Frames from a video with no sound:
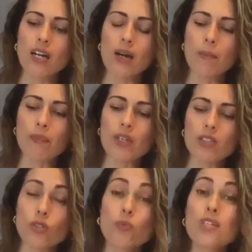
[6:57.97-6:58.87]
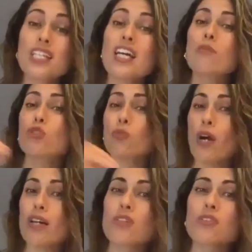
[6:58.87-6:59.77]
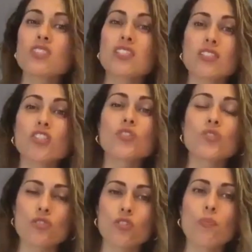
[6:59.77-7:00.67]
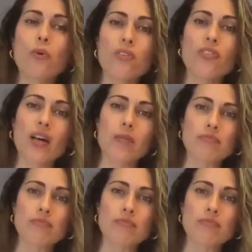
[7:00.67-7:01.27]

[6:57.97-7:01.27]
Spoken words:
to really help drive those decisions or support them?